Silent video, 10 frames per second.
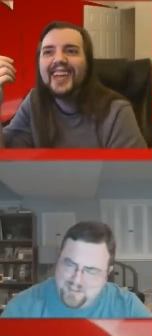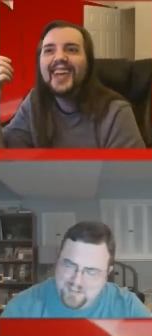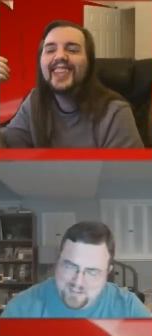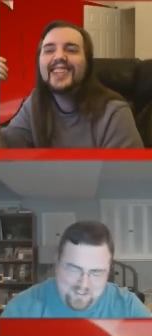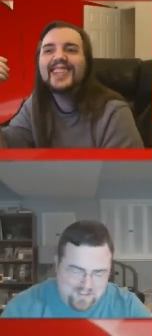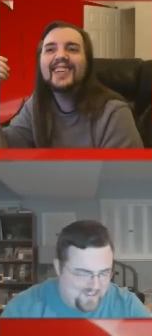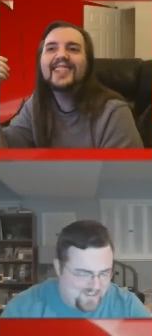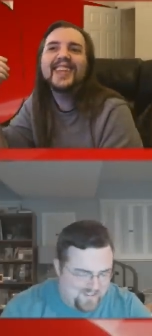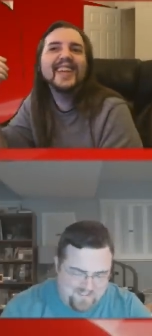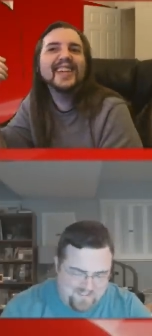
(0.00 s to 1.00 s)
Speaker 1: that sounds
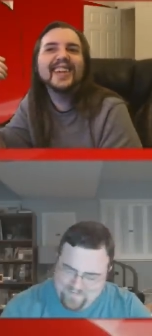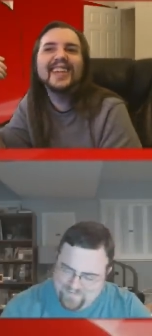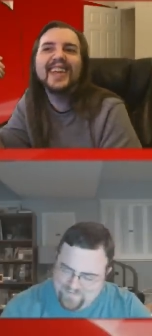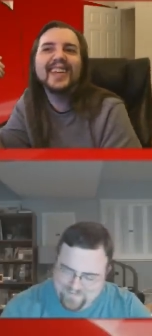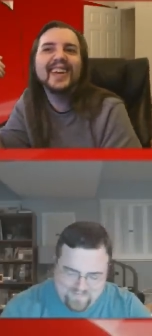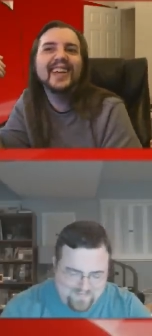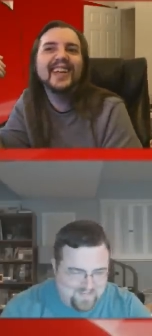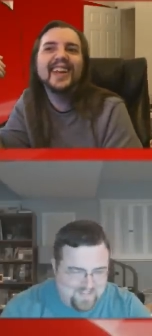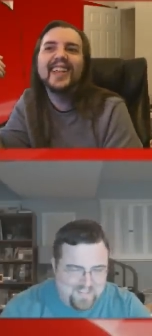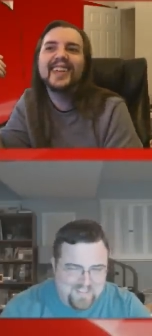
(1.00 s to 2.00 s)
like like
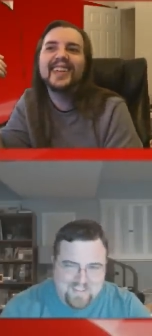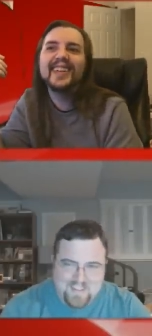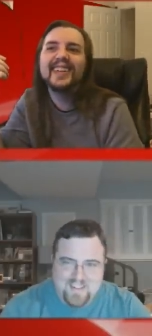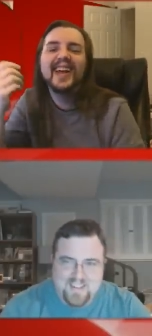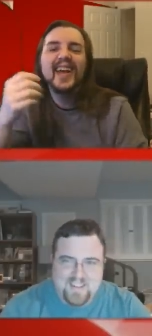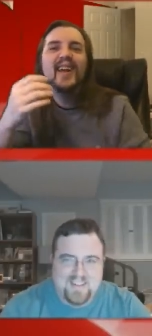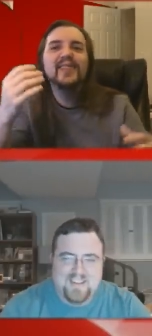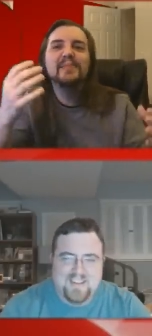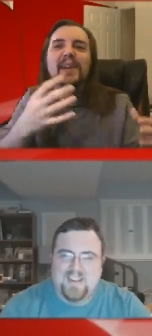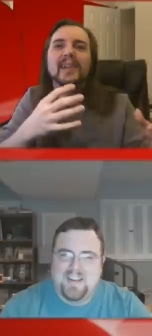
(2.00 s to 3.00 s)
uh, like a, a
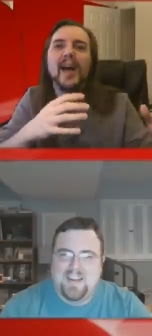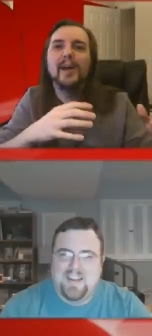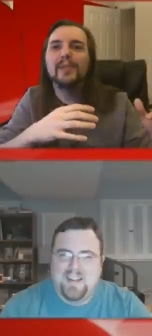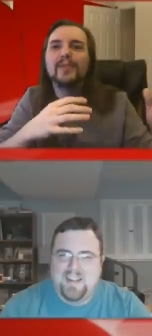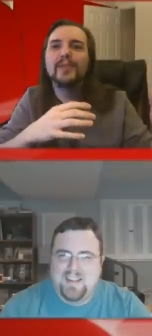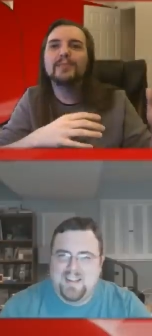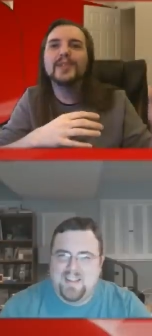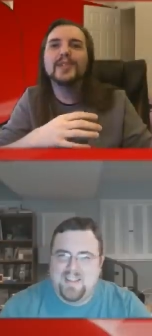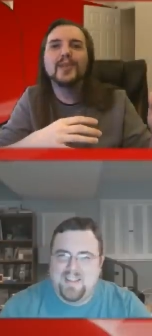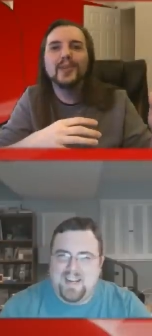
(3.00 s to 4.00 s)
heavy metal album for
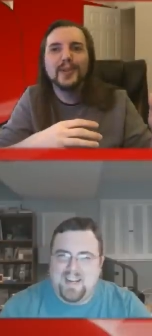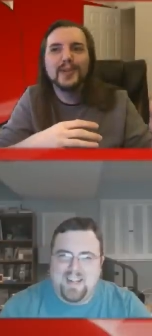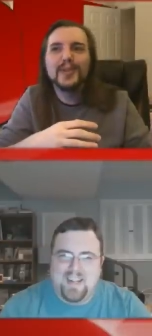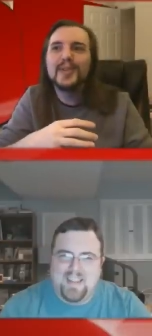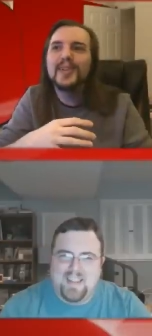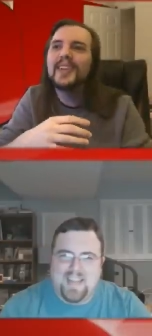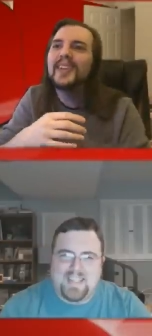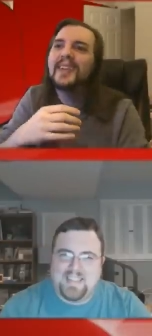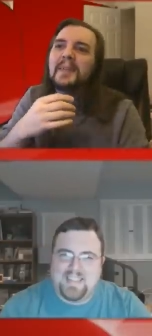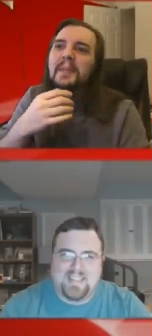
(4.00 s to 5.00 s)
preschoolers.
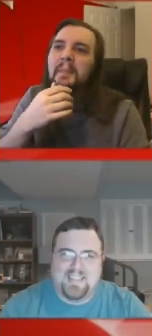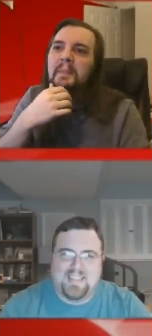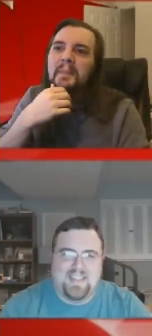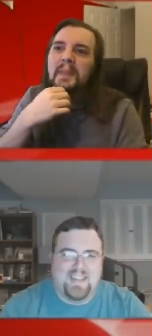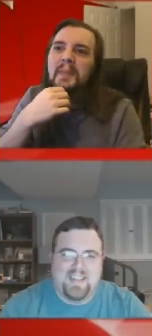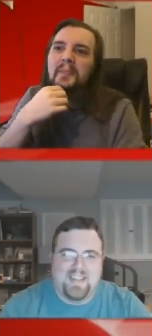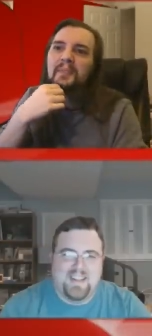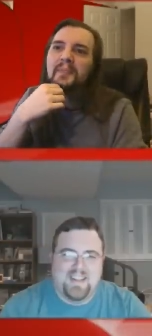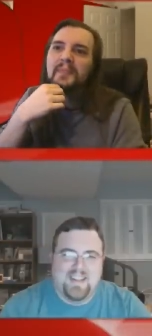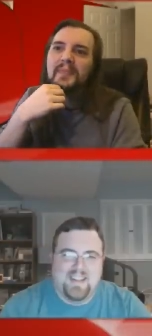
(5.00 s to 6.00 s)
Speaker 2: That's
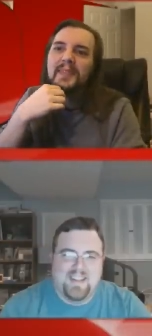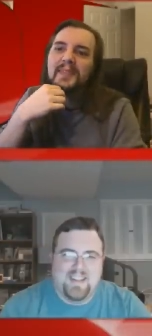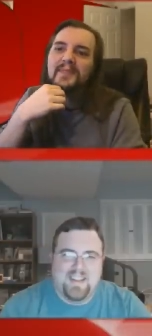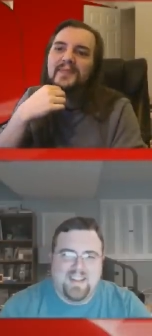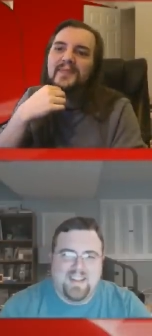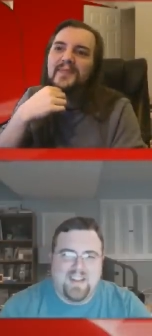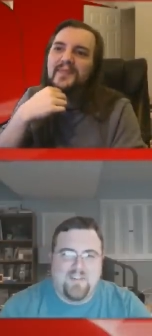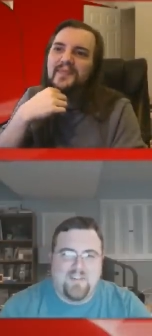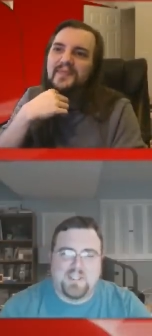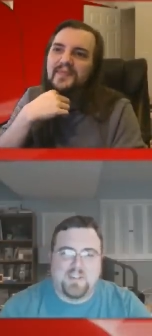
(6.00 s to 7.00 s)

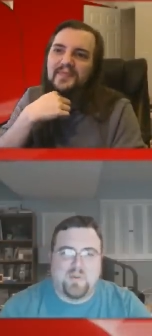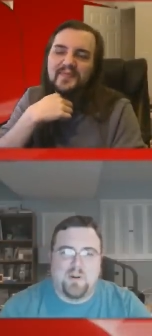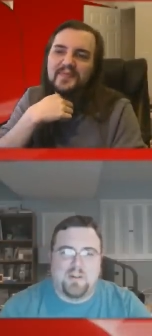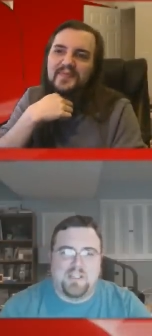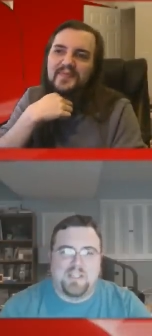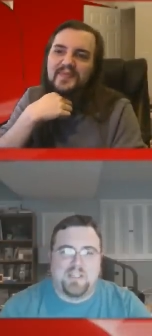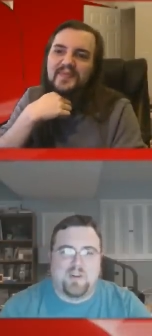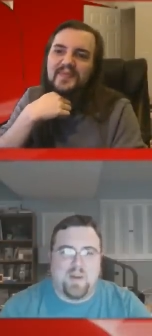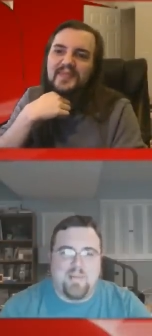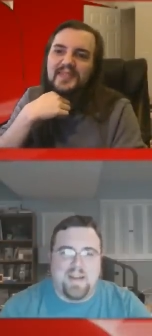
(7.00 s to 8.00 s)
if your squirrel is
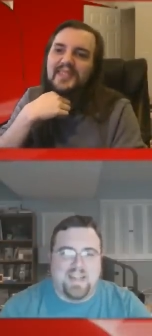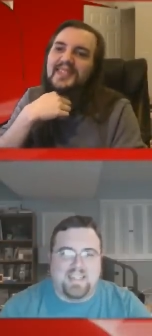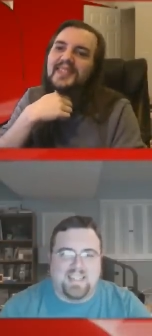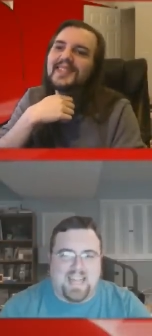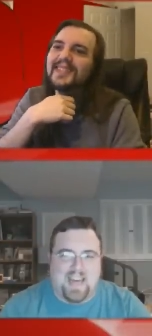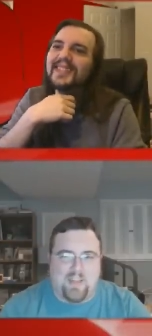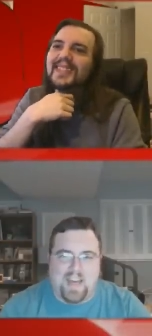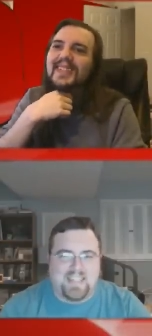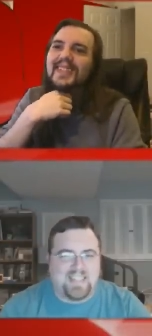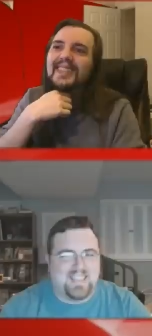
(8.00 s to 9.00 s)
screaming to death,
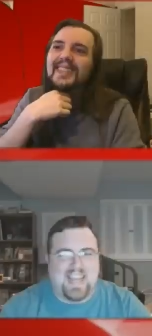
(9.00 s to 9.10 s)
that's